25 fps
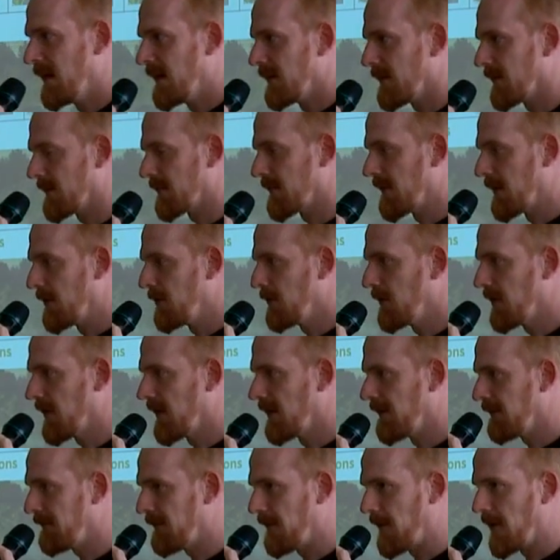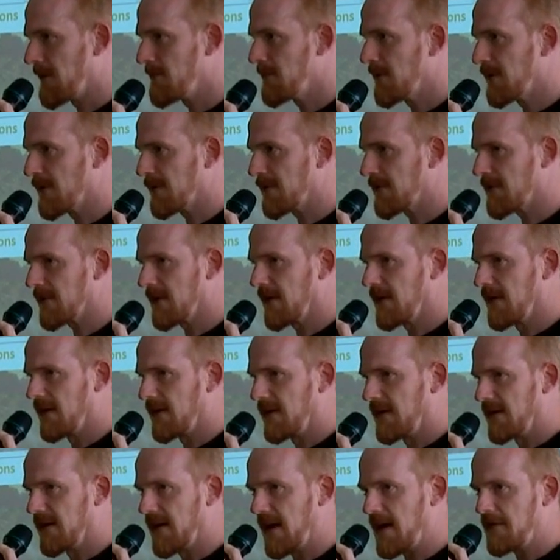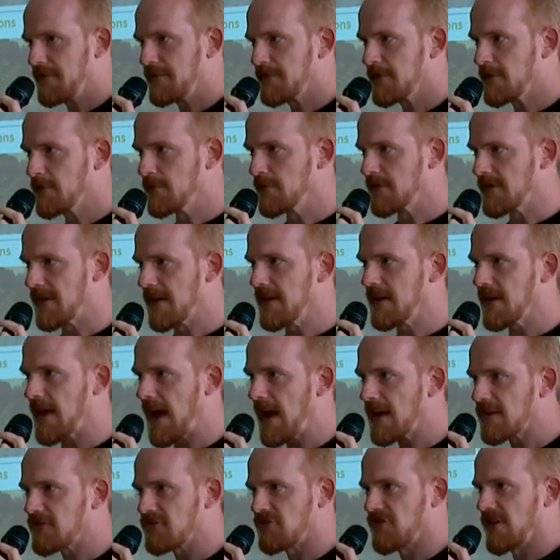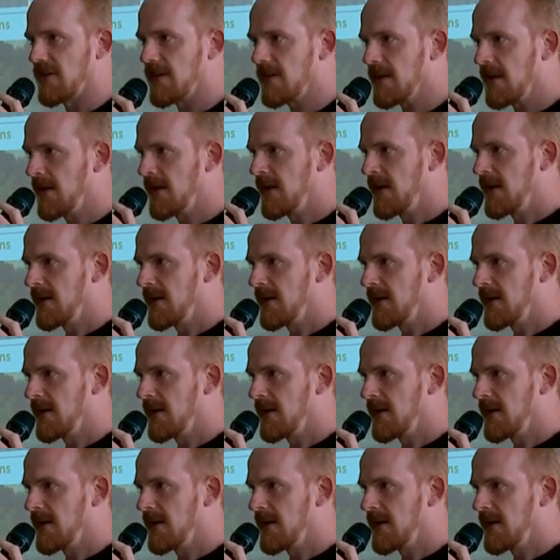So the farmers have to take action